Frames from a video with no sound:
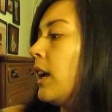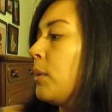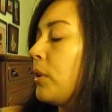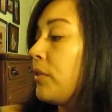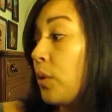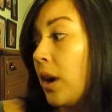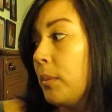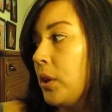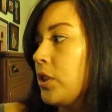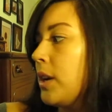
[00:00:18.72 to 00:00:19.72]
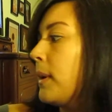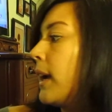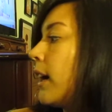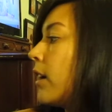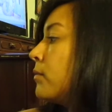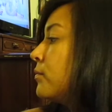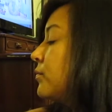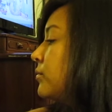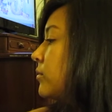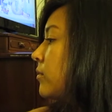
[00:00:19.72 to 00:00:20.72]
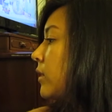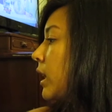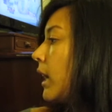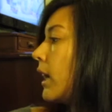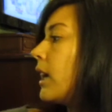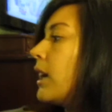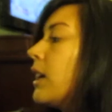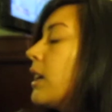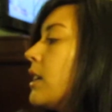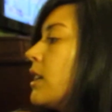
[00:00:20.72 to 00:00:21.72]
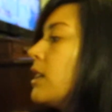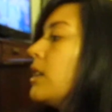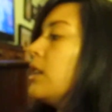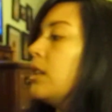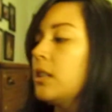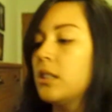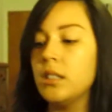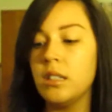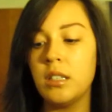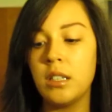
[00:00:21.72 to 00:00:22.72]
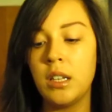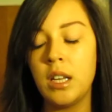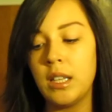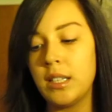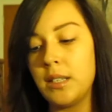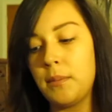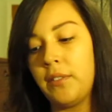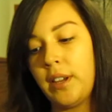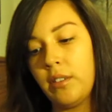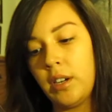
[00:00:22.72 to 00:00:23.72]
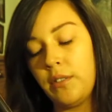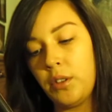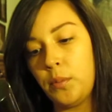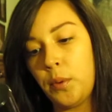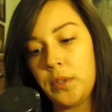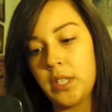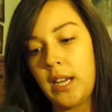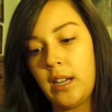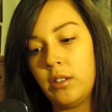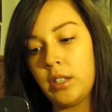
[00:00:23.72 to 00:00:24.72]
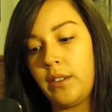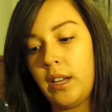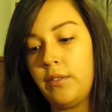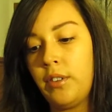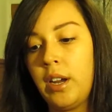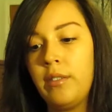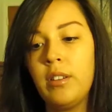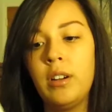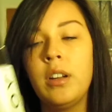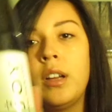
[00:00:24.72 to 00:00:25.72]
before I blow dried my hair, and this is my favorite even though I'm almost out. I've had it forever.